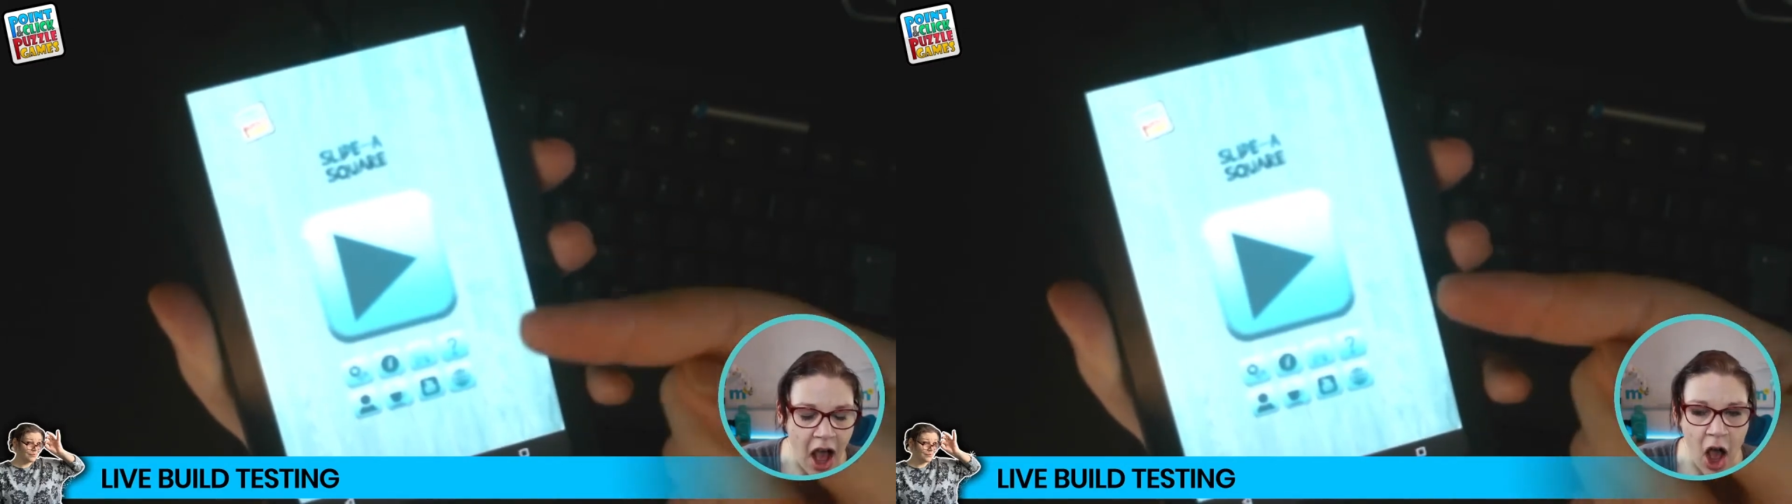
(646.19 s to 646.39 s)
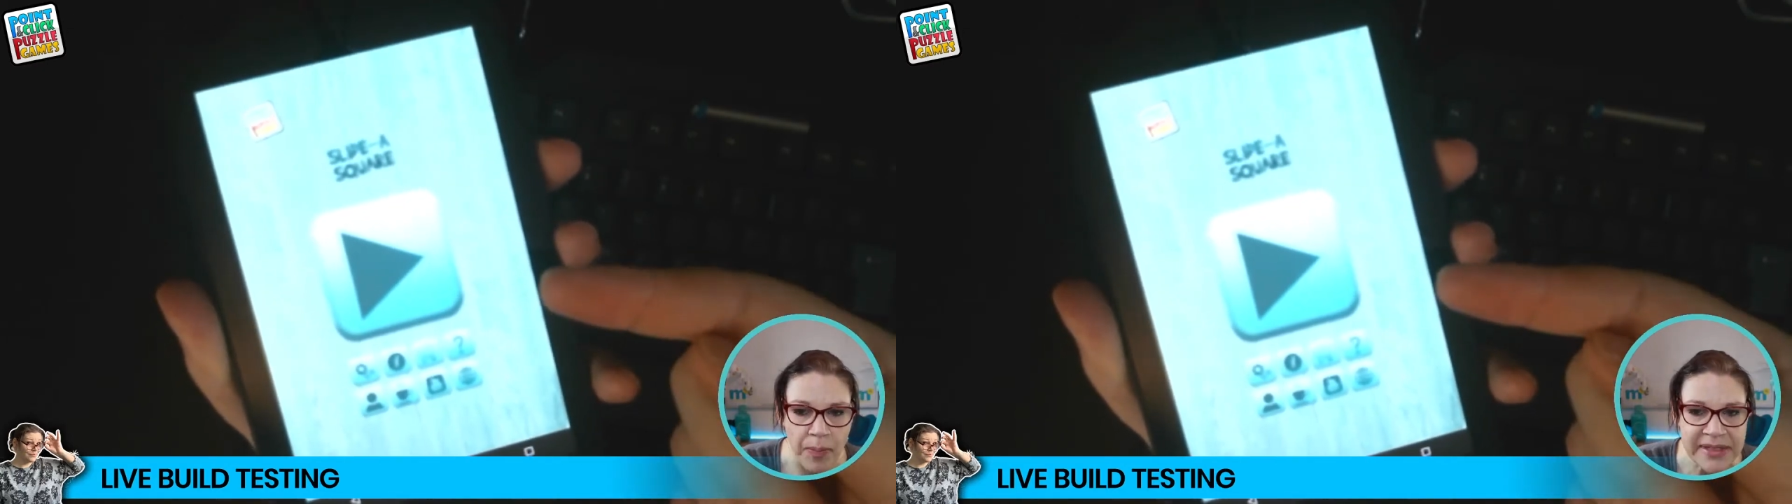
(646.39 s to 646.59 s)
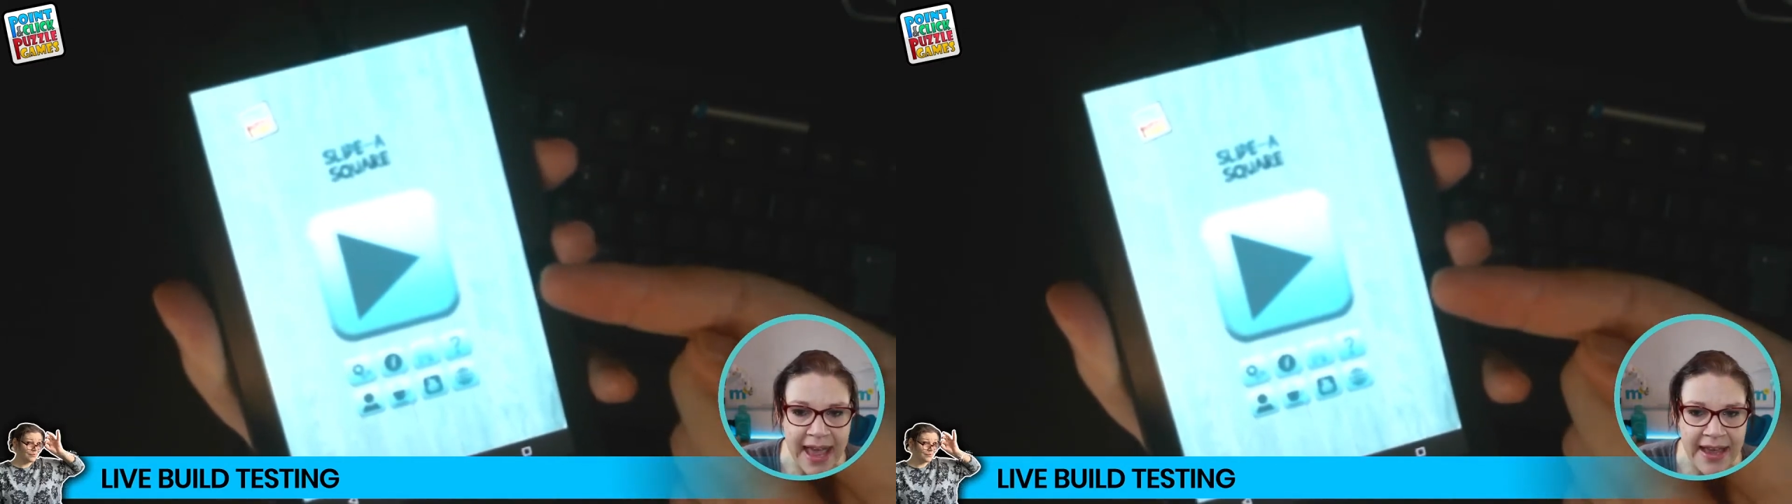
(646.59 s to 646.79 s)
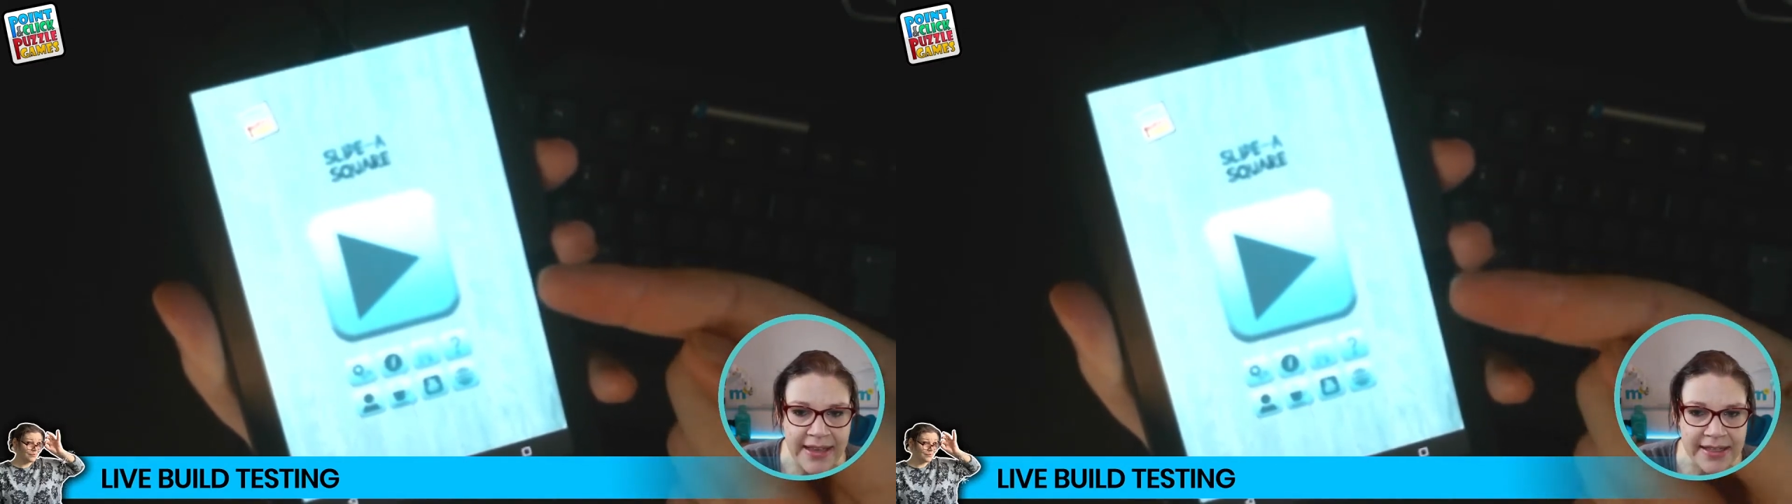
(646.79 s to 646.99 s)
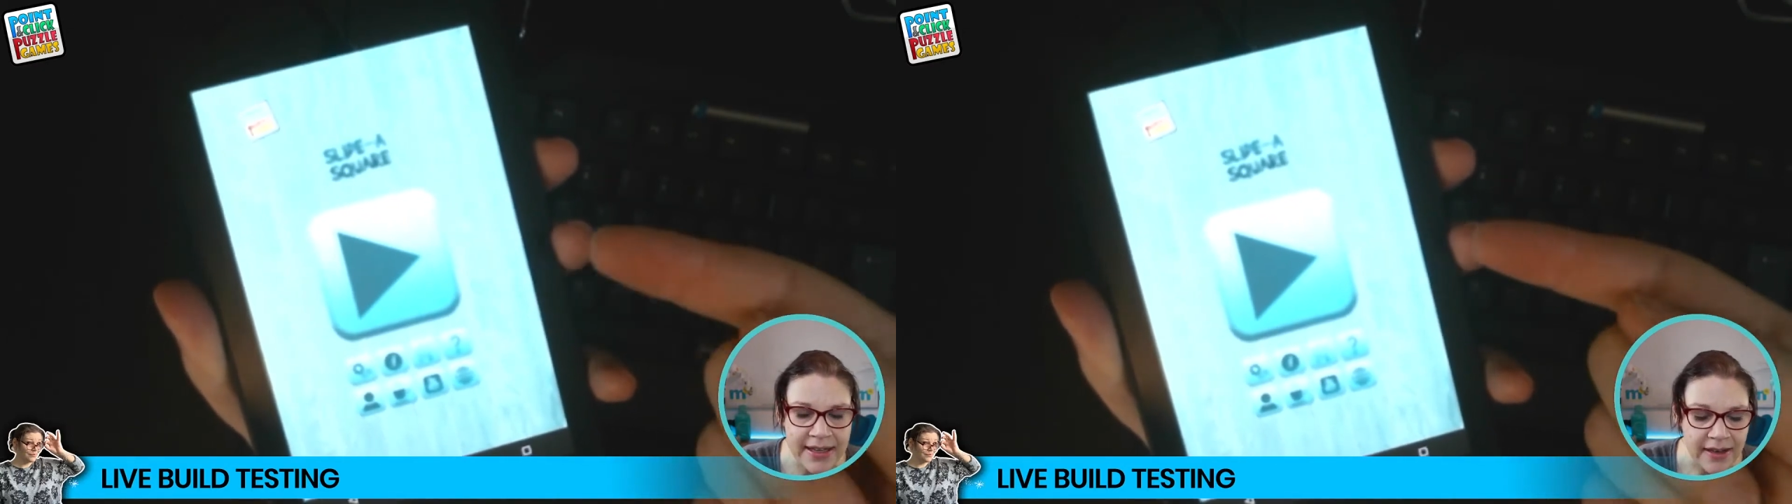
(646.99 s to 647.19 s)

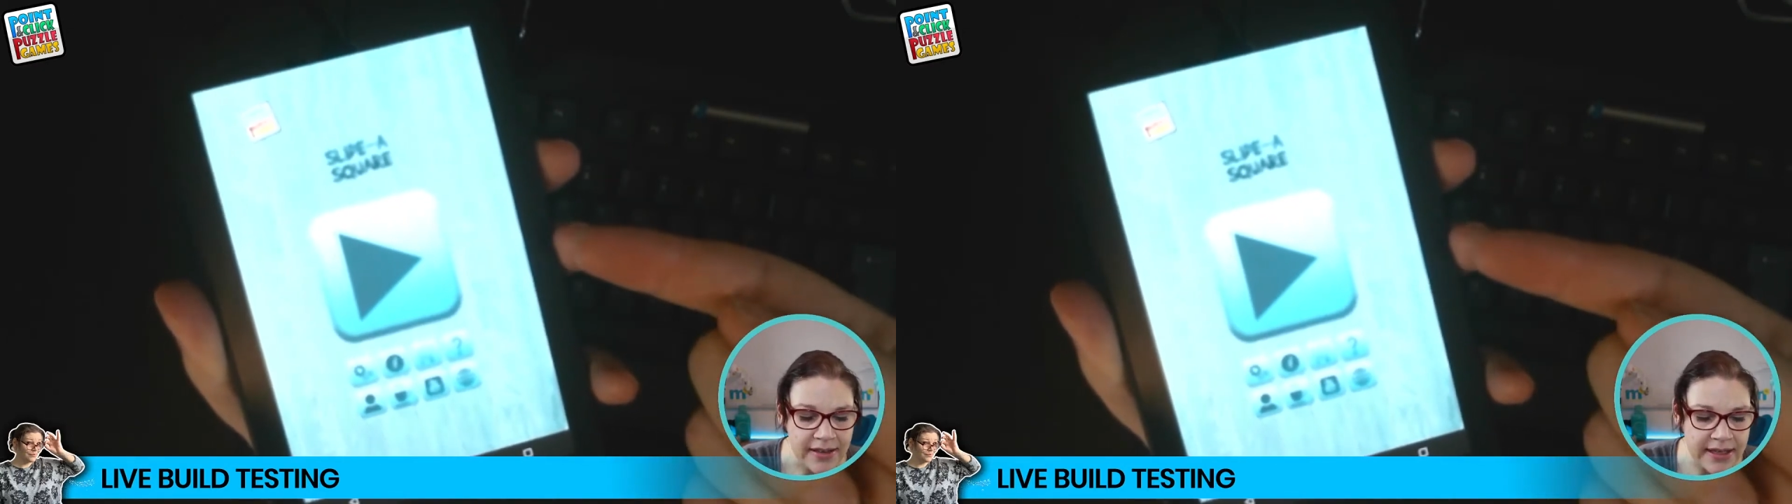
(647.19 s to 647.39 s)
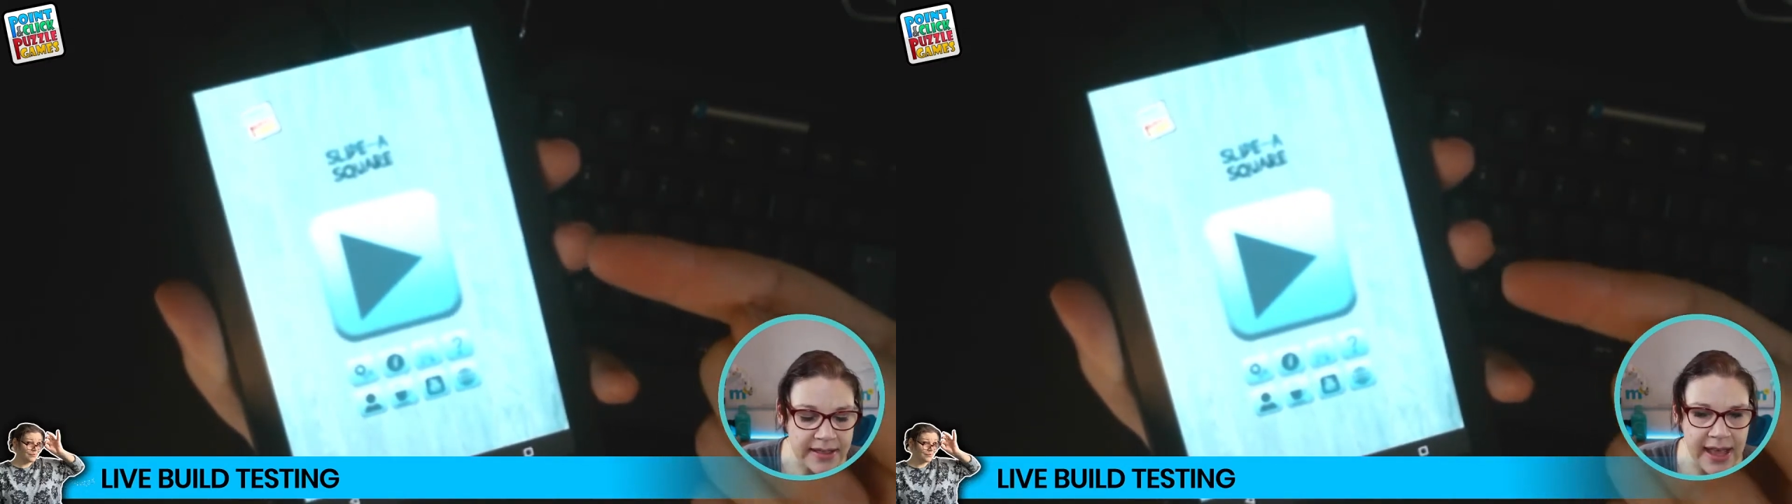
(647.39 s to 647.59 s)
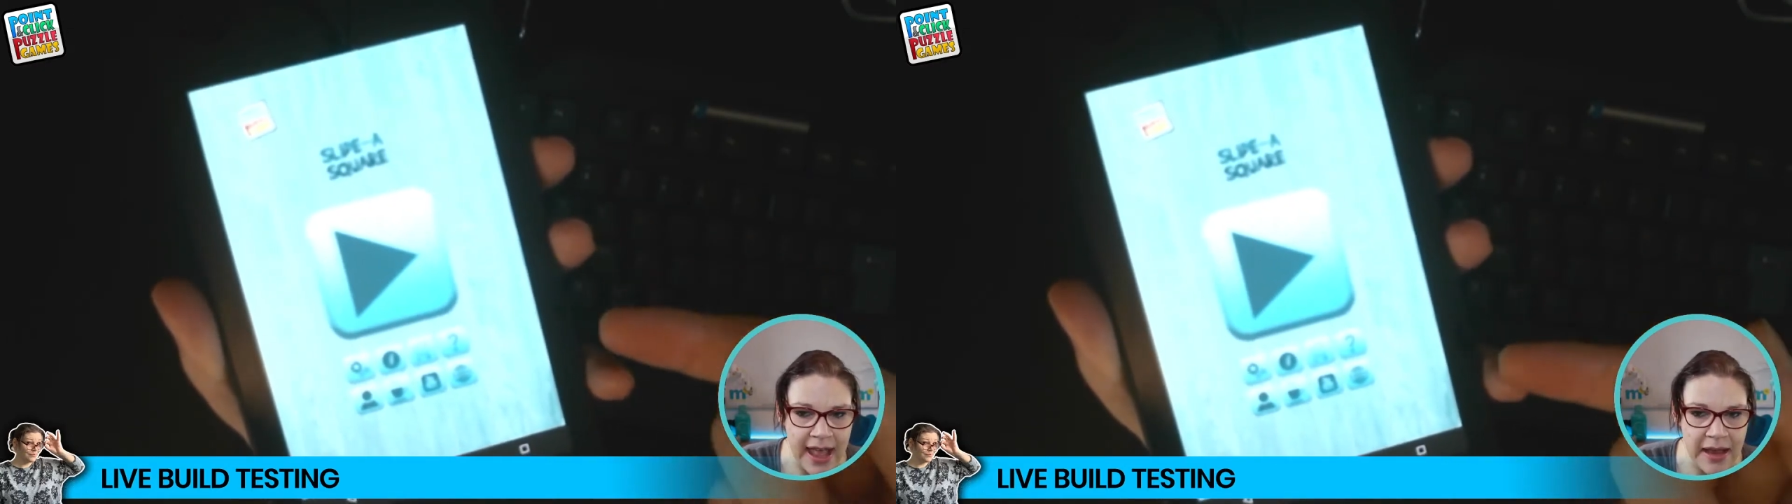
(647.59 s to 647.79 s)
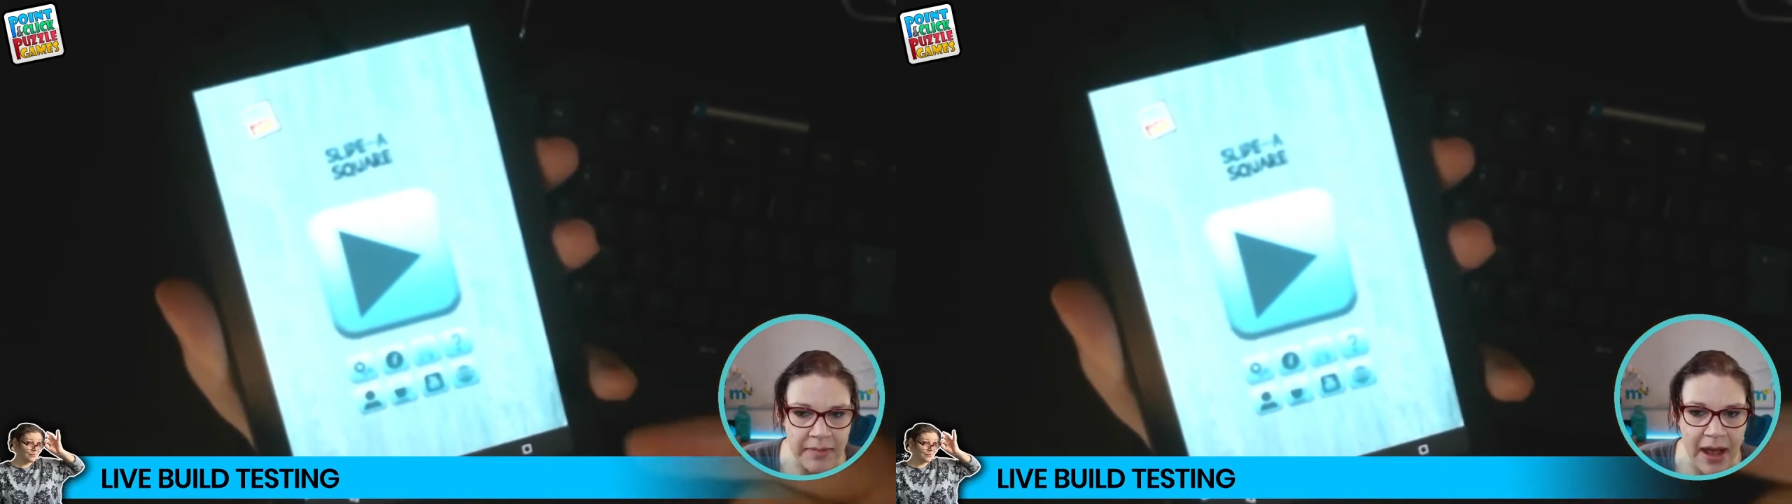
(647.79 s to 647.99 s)
update this game.